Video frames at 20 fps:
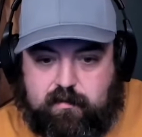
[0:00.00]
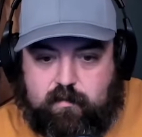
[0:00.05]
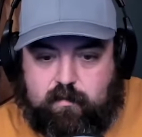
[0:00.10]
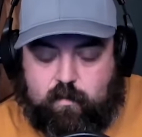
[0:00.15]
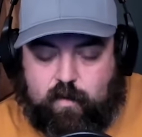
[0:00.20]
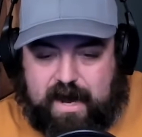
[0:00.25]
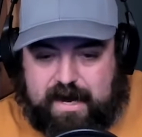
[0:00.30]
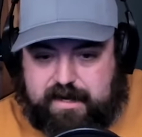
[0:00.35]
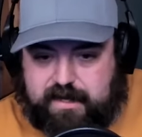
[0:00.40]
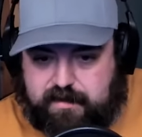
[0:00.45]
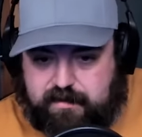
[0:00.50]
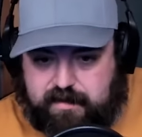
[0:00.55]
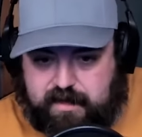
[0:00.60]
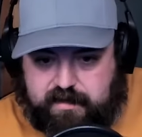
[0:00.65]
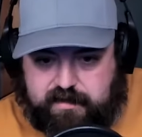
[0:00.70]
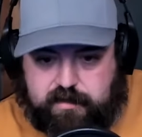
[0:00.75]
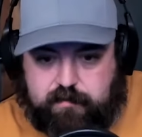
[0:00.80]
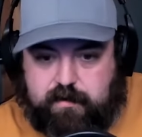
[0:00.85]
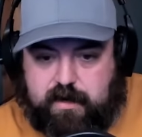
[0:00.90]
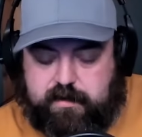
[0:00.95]
Why didn't they
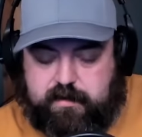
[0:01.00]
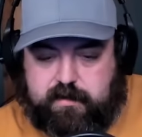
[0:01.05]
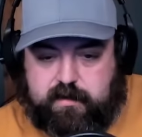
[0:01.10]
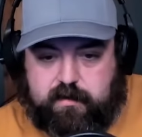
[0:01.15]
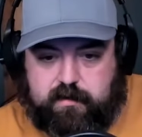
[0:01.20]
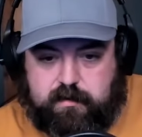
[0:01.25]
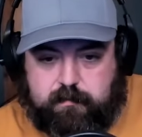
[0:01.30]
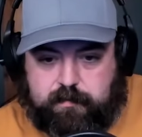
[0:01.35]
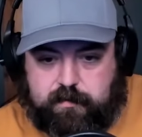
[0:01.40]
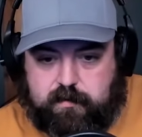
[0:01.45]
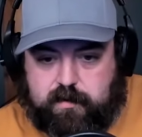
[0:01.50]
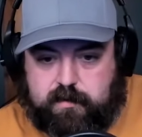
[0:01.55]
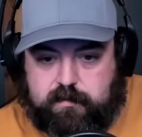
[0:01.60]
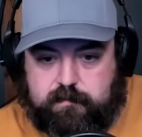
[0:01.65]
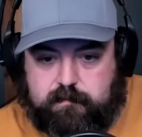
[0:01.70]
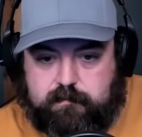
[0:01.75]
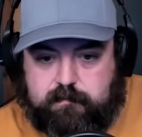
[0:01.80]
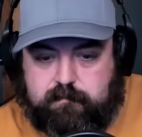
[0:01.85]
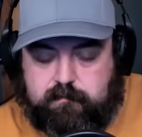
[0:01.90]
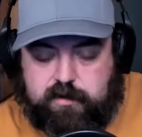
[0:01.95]
do anything on the border?
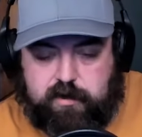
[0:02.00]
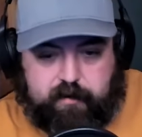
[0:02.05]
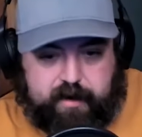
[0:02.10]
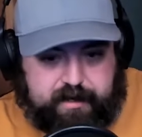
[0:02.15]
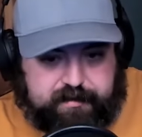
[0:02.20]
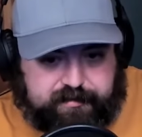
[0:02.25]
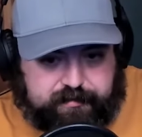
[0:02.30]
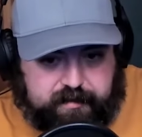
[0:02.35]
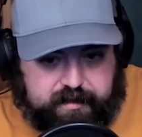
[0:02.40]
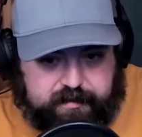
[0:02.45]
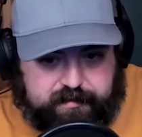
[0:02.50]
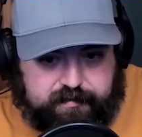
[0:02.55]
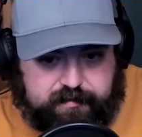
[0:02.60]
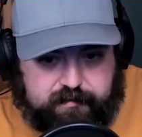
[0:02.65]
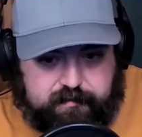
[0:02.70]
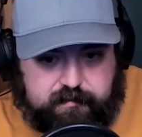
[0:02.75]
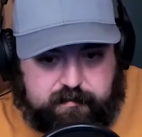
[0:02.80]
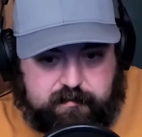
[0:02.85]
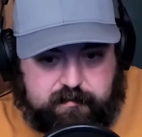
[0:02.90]
Your answer is...